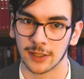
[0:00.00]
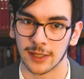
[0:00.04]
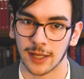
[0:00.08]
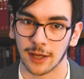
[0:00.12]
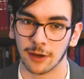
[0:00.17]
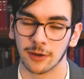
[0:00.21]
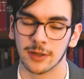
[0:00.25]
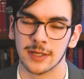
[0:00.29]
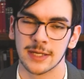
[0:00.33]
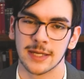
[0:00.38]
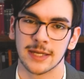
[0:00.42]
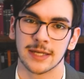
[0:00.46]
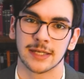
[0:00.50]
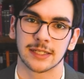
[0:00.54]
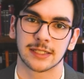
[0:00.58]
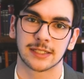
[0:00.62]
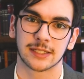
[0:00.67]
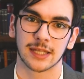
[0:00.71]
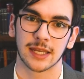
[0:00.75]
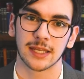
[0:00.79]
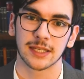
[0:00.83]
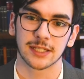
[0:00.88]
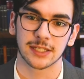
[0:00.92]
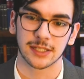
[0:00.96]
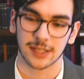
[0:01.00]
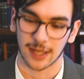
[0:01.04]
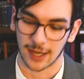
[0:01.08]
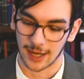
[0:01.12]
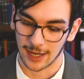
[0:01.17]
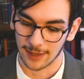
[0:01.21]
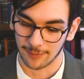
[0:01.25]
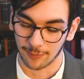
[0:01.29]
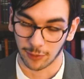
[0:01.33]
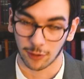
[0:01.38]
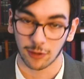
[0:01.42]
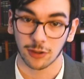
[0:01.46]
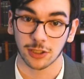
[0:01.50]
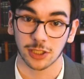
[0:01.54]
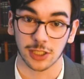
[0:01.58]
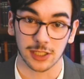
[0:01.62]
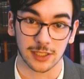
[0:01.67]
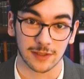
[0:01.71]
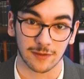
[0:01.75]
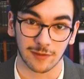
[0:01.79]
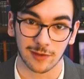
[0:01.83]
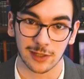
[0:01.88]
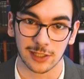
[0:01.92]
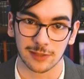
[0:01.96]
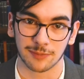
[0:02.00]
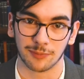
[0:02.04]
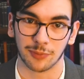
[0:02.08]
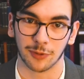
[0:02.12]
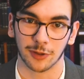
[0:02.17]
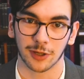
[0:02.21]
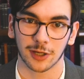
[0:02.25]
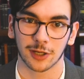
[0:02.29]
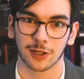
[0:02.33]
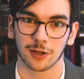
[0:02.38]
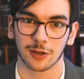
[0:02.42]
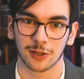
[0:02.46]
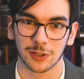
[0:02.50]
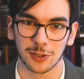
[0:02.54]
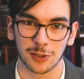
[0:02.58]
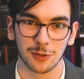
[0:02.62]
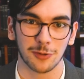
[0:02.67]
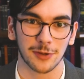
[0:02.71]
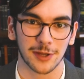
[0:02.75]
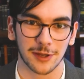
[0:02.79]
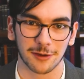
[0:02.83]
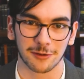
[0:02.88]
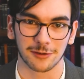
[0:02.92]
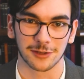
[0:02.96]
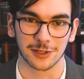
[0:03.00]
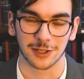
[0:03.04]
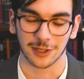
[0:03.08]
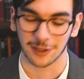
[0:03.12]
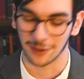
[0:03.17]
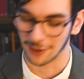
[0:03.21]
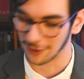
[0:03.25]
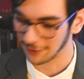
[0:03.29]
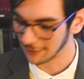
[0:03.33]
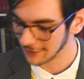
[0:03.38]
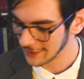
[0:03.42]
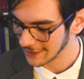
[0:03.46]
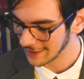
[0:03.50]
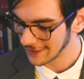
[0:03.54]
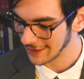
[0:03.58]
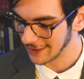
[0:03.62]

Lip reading: Now, since I purchased this book 2 years ago,